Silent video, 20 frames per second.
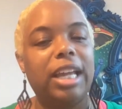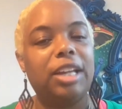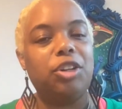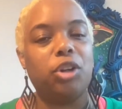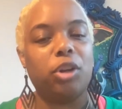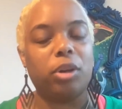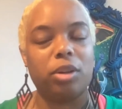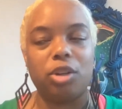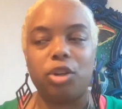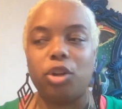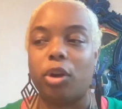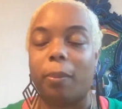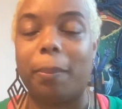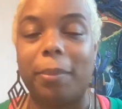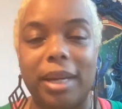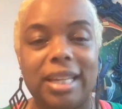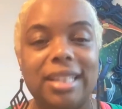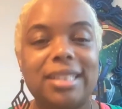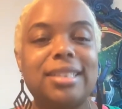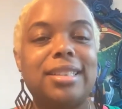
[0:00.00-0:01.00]
and your
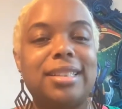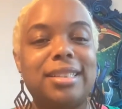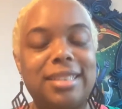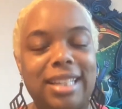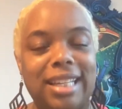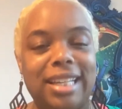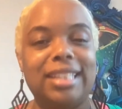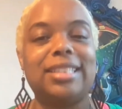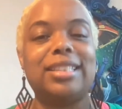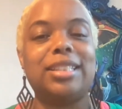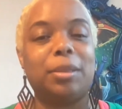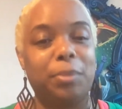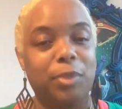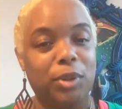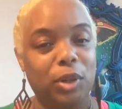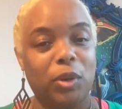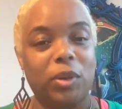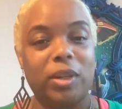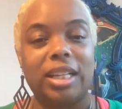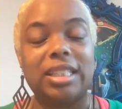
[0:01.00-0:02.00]
business needs to
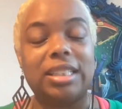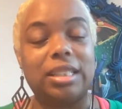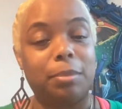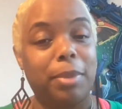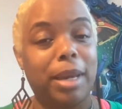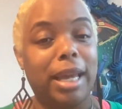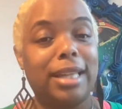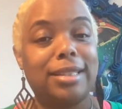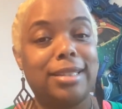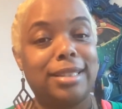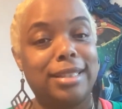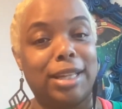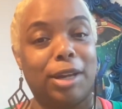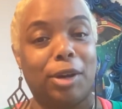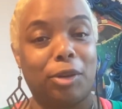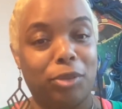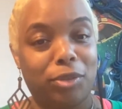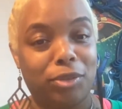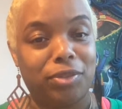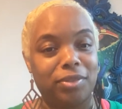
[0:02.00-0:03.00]
put on its best
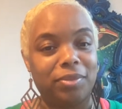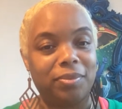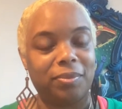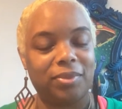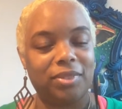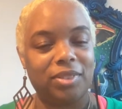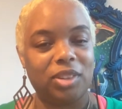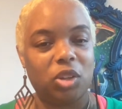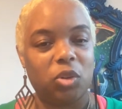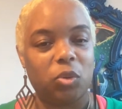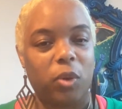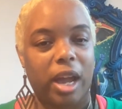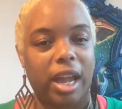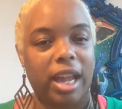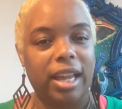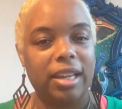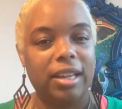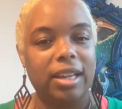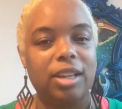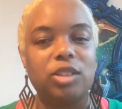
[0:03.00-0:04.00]
self,
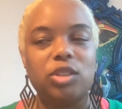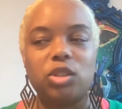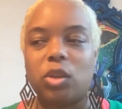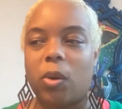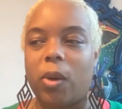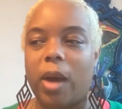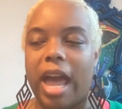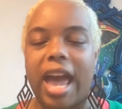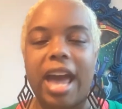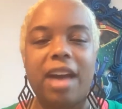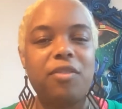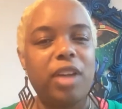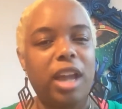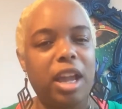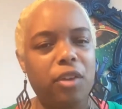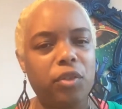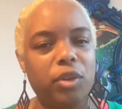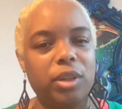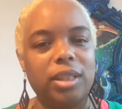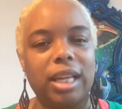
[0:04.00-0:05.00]
right? So have
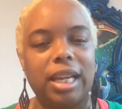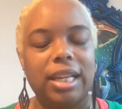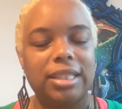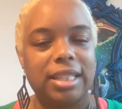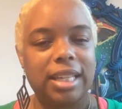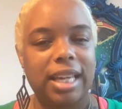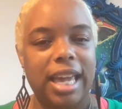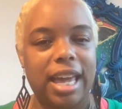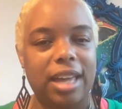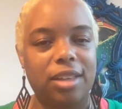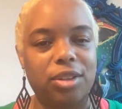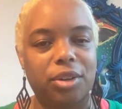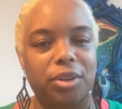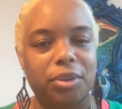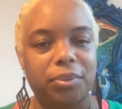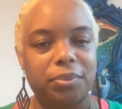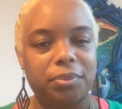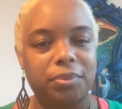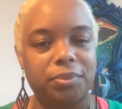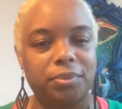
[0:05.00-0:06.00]
everything together.
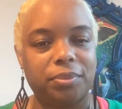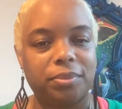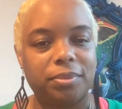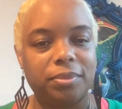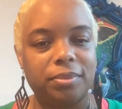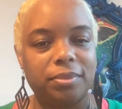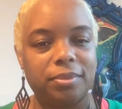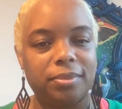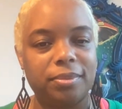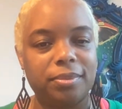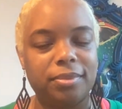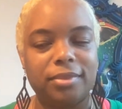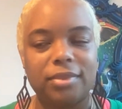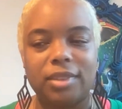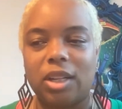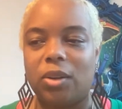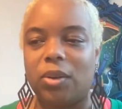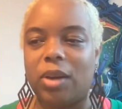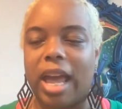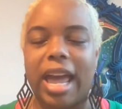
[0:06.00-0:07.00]

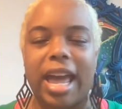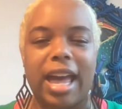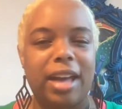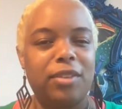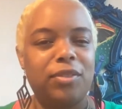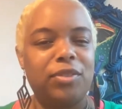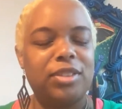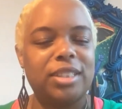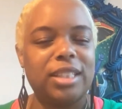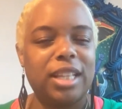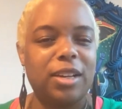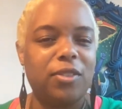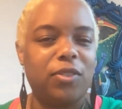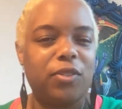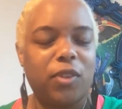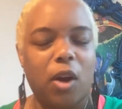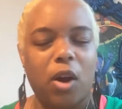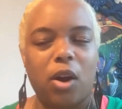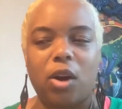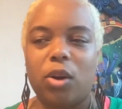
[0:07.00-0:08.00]
Don't have stuff
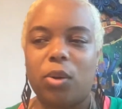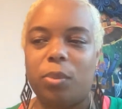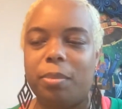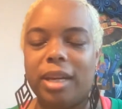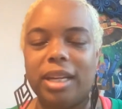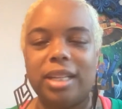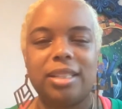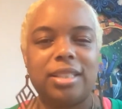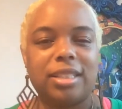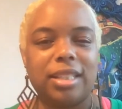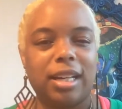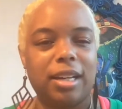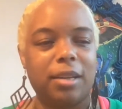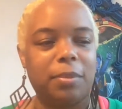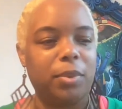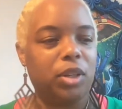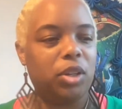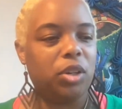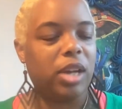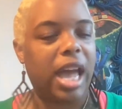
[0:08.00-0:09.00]
all mixed up
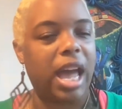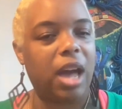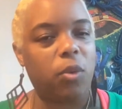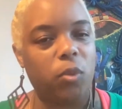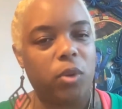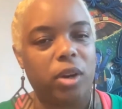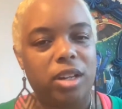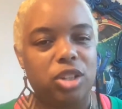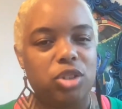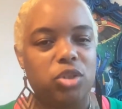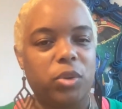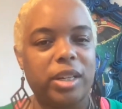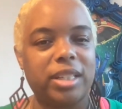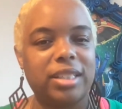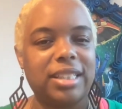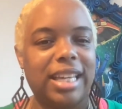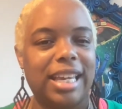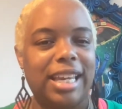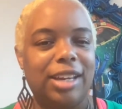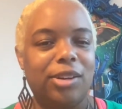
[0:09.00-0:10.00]
and you got one address
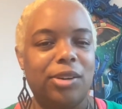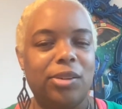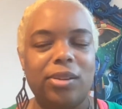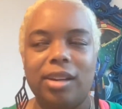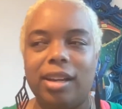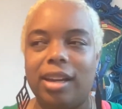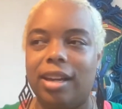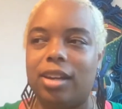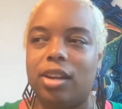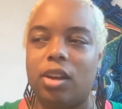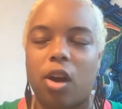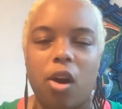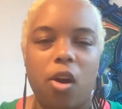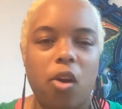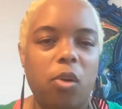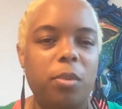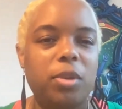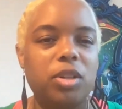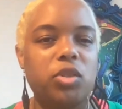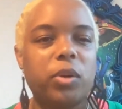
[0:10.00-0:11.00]
here, your
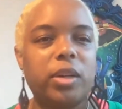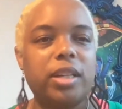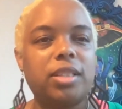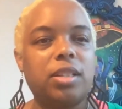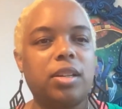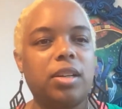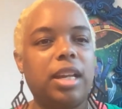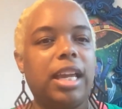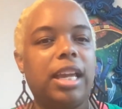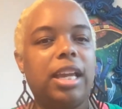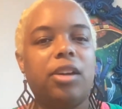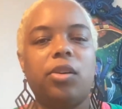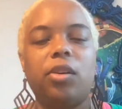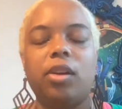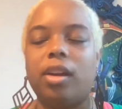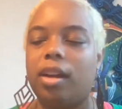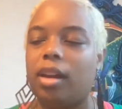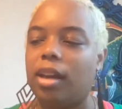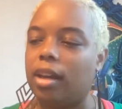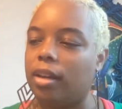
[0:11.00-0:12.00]
home address on here.
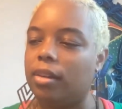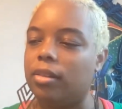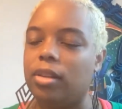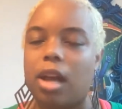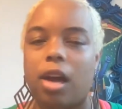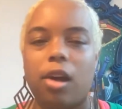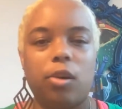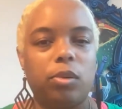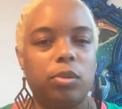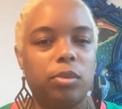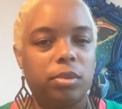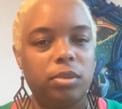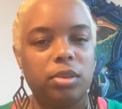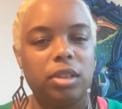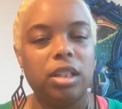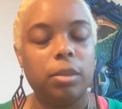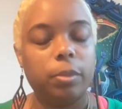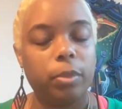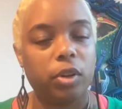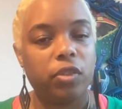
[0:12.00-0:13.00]
No,
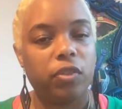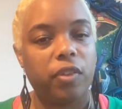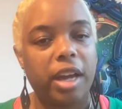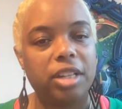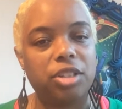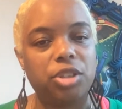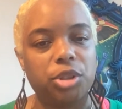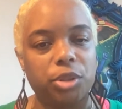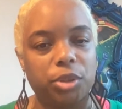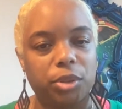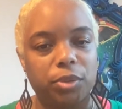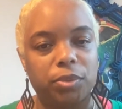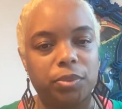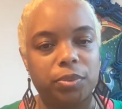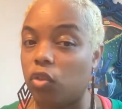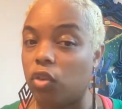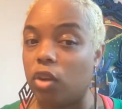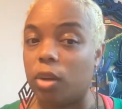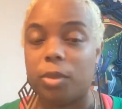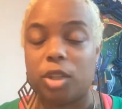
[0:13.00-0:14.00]
look professional
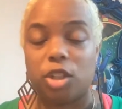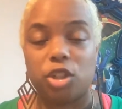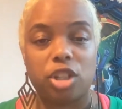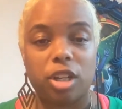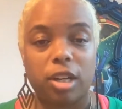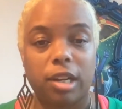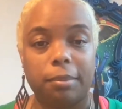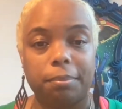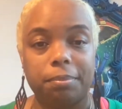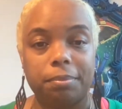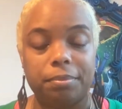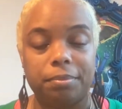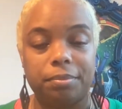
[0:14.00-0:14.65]
from the jump.